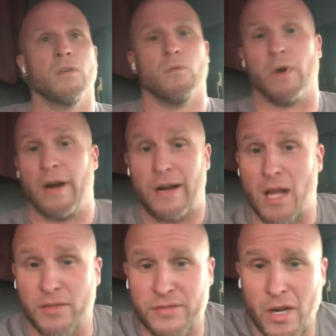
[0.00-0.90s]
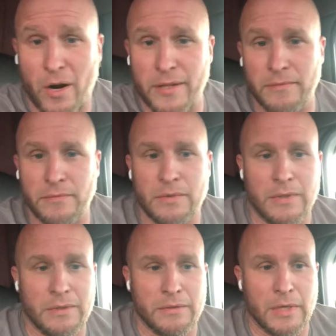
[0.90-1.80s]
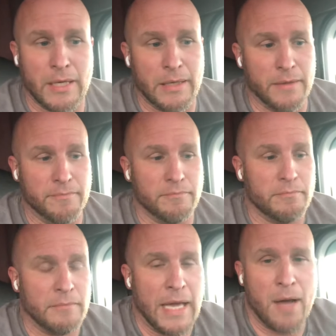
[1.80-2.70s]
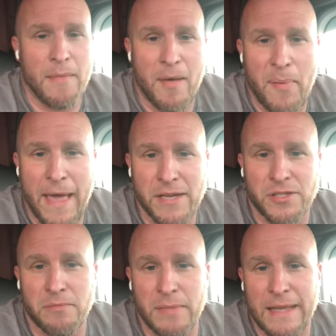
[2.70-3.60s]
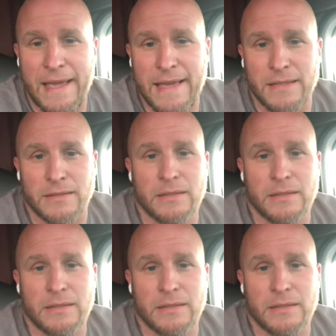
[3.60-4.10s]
where it all started, how my passion began.